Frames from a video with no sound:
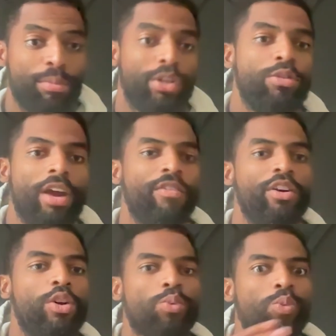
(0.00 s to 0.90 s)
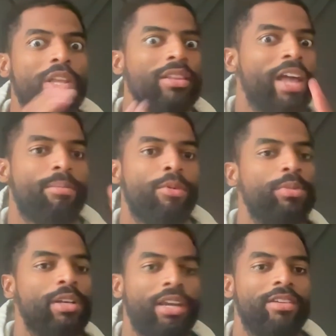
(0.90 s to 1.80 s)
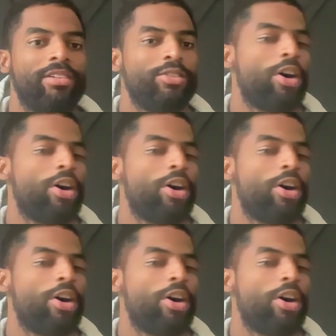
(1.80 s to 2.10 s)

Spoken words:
but you never know when that moment is.